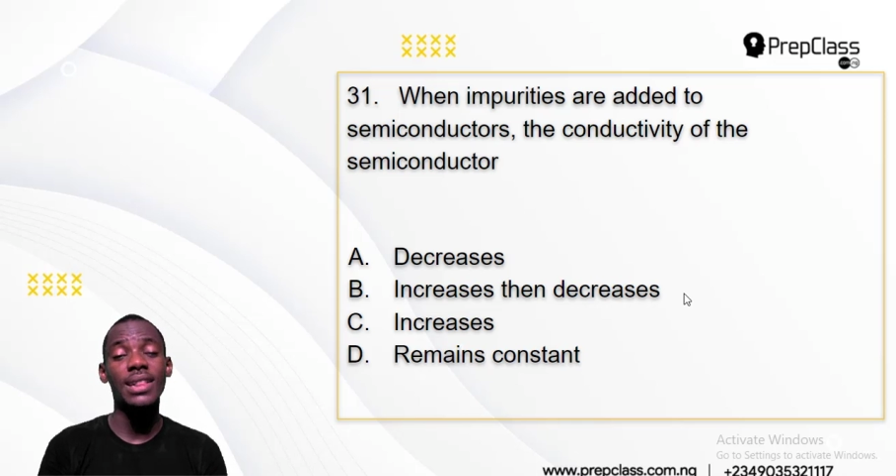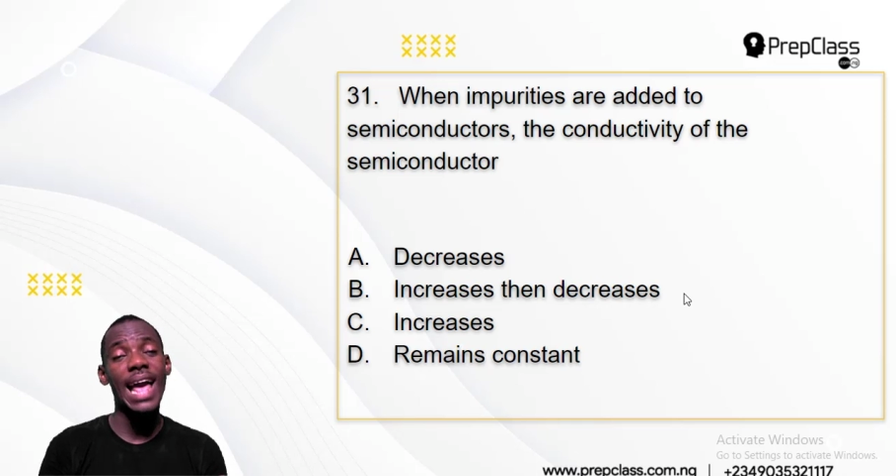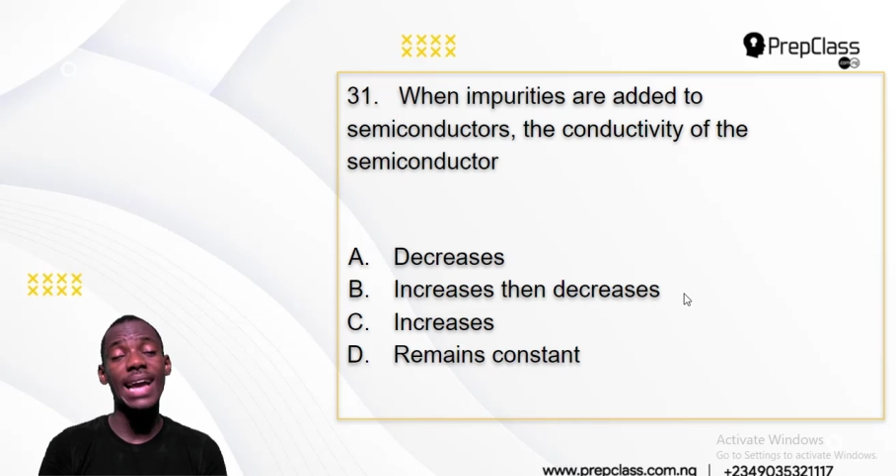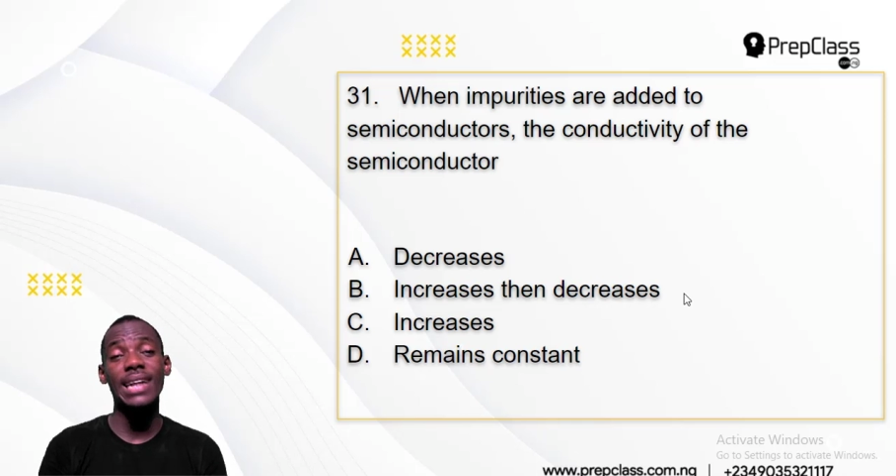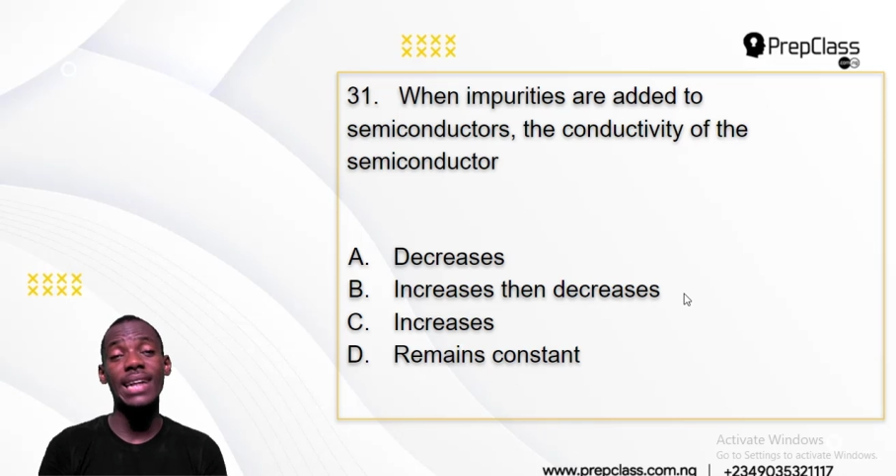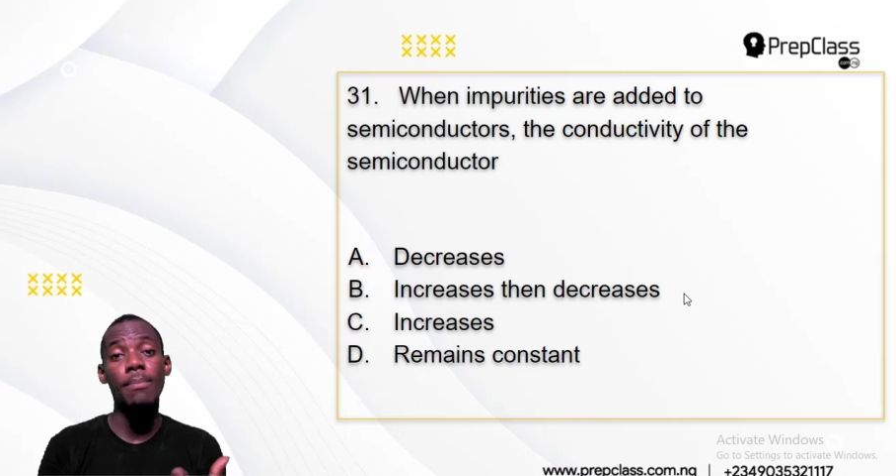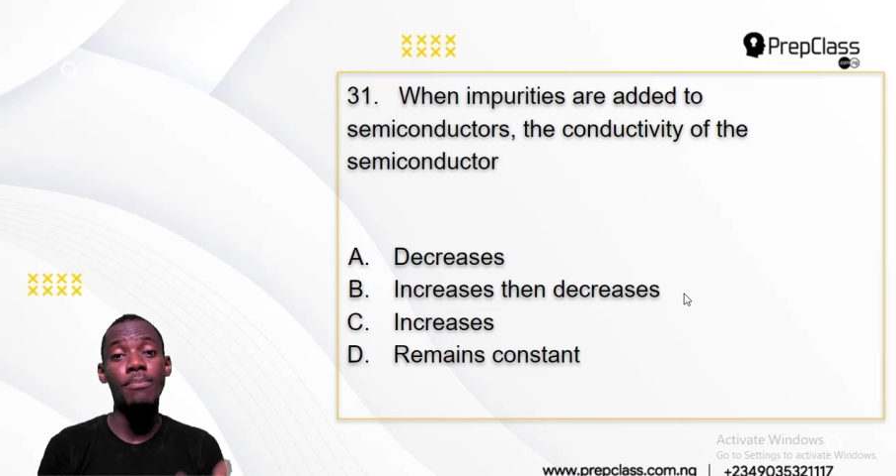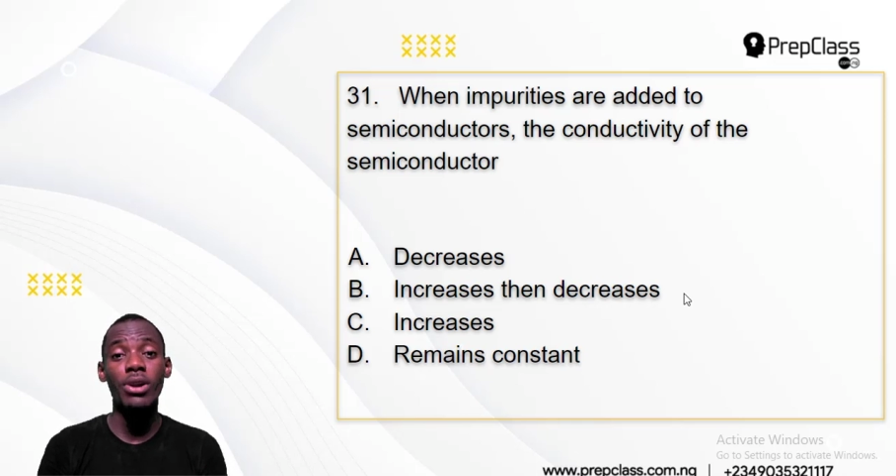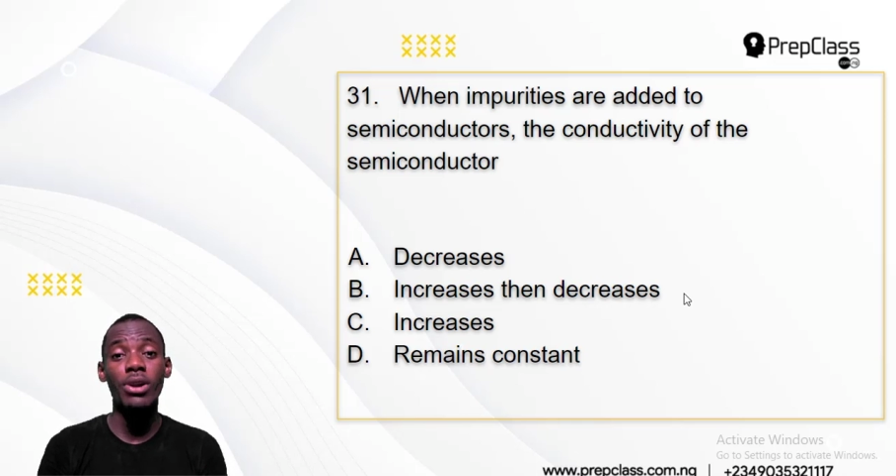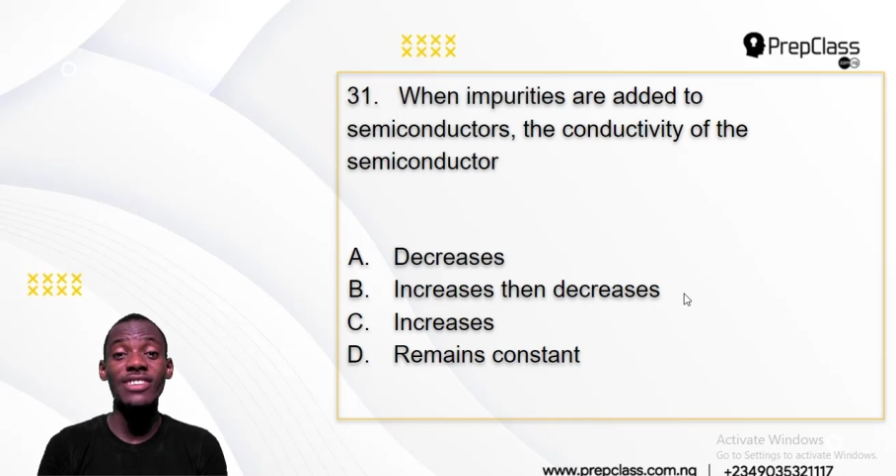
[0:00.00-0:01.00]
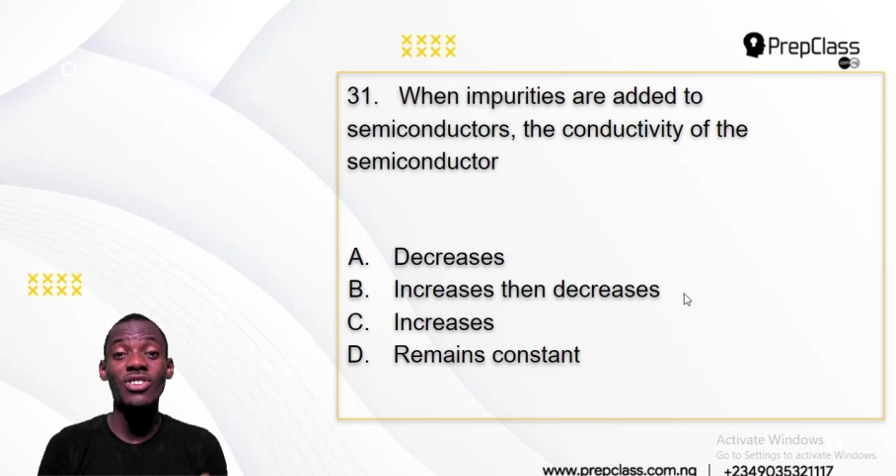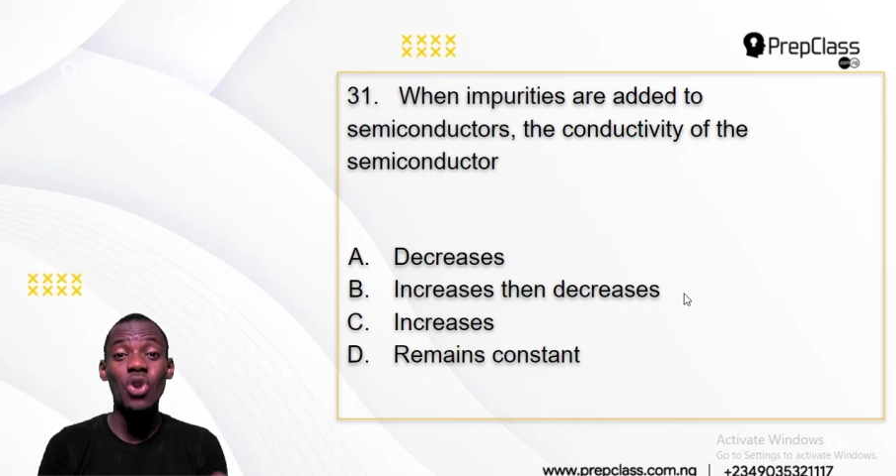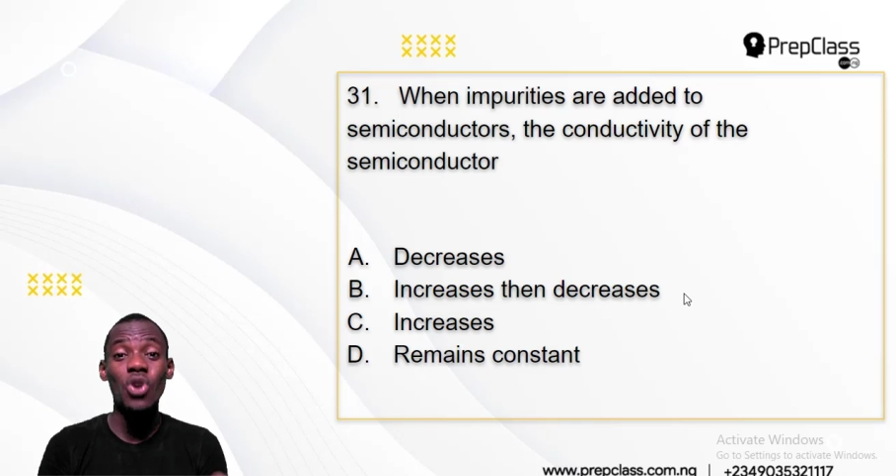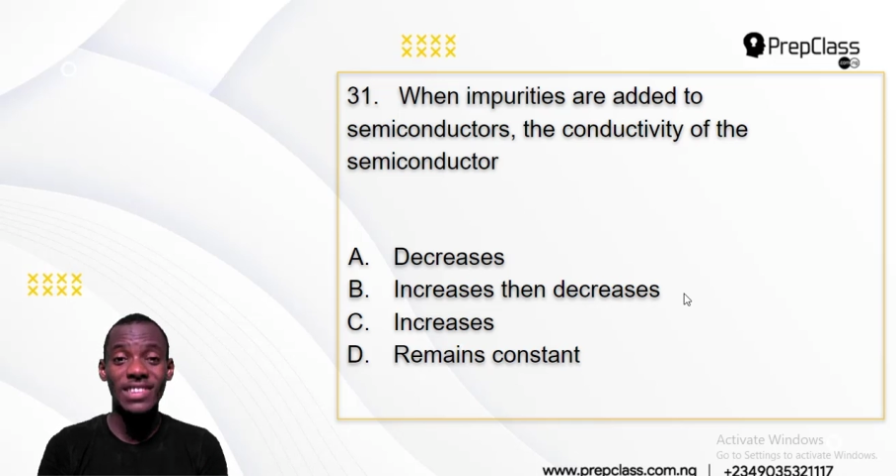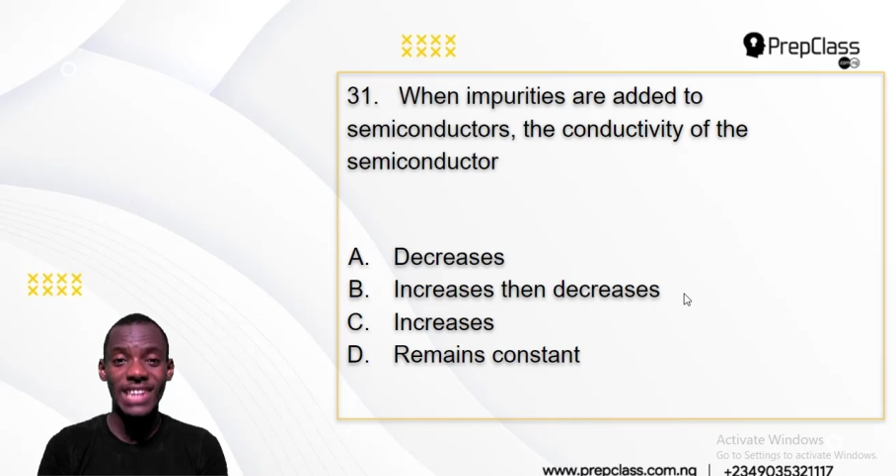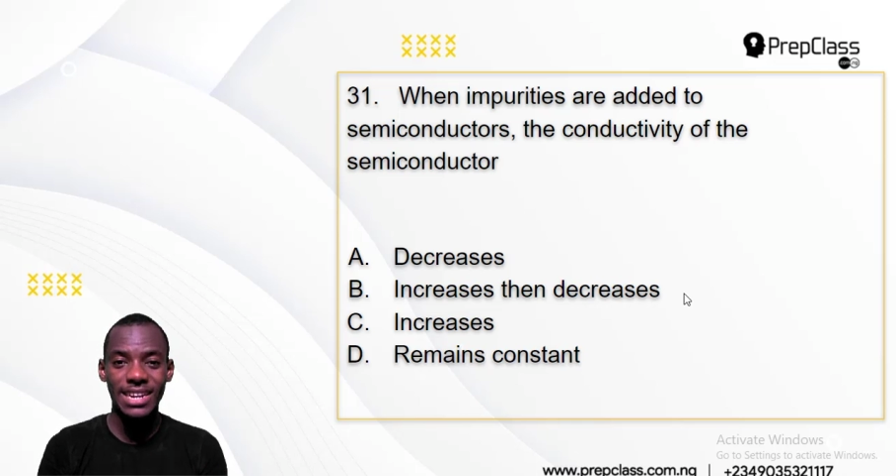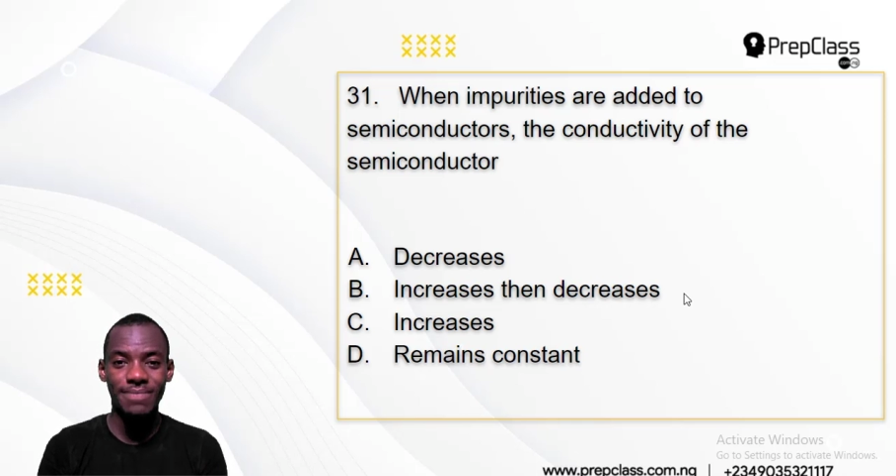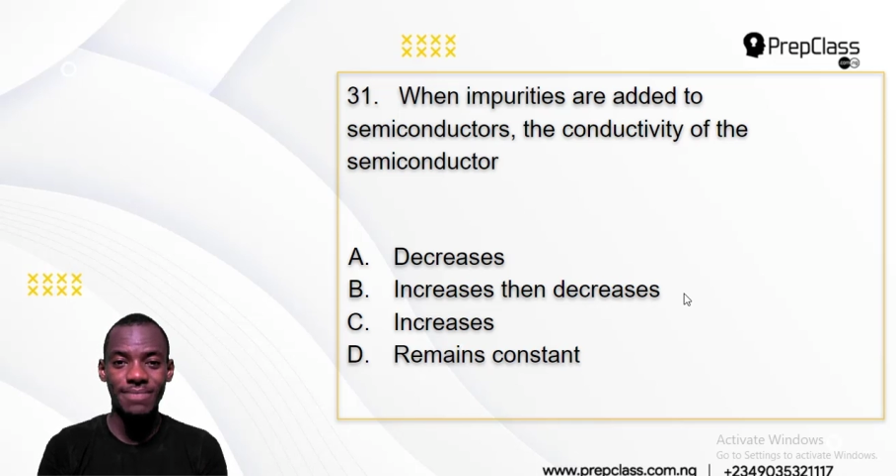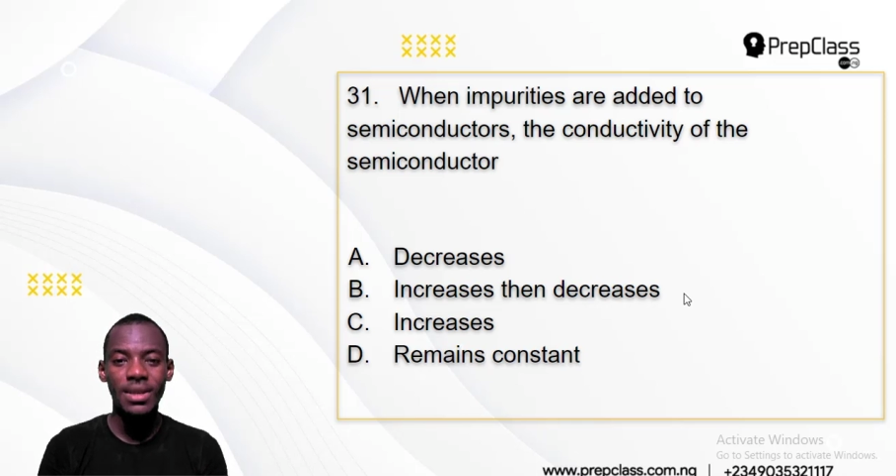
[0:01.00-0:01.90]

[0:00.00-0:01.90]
like the boiler is rusted,